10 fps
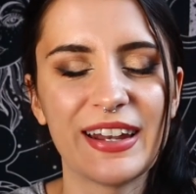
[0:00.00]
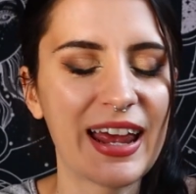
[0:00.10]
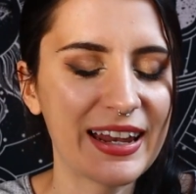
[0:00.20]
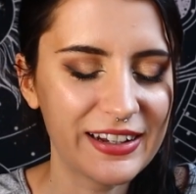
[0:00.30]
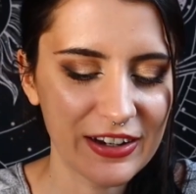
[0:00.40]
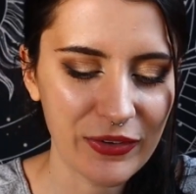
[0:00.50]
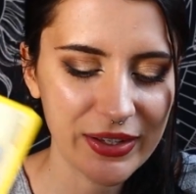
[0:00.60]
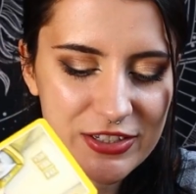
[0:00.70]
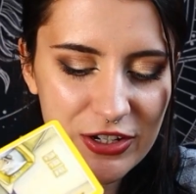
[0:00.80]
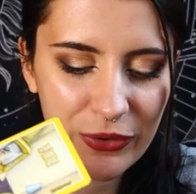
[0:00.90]
And, and you
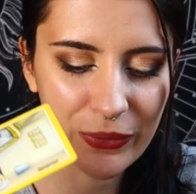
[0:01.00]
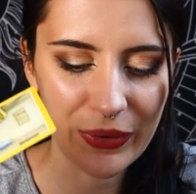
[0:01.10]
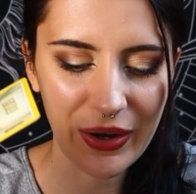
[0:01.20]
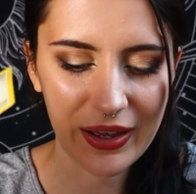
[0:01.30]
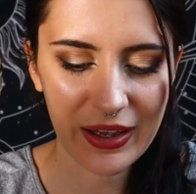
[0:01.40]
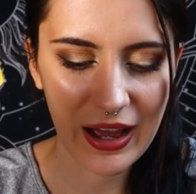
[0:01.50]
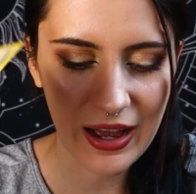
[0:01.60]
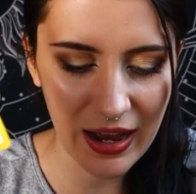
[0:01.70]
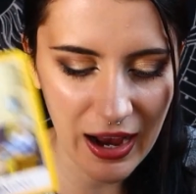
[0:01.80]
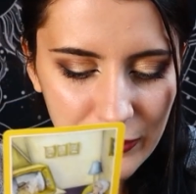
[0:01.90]
know, so
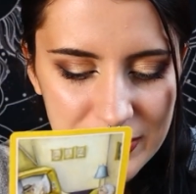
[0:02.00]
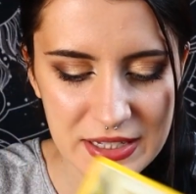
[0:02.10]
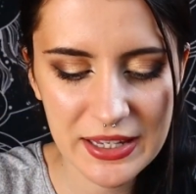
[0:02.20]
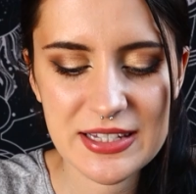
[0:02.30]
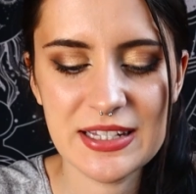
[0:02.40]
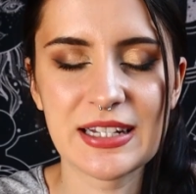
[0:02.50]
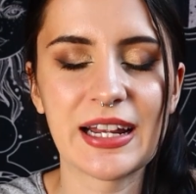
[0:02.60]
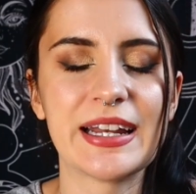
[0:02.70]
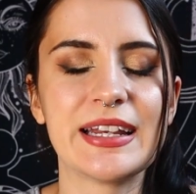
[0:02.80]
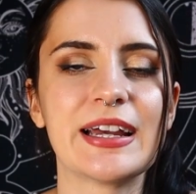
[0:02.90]
I would say to the
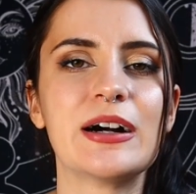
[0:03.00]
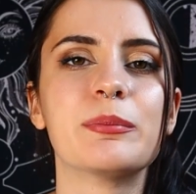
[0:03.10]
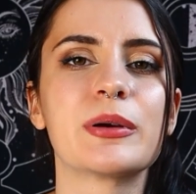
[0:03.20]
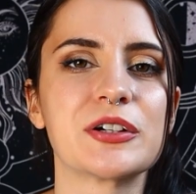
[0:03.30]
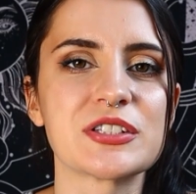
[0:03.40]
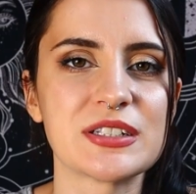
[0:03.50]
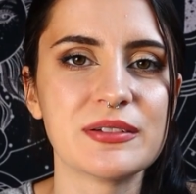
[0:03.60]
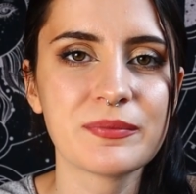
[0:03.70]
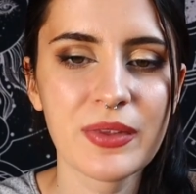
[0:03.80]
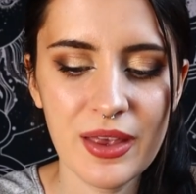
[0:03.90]
nightingale
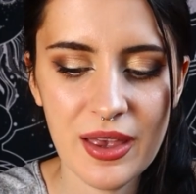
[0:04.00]
person,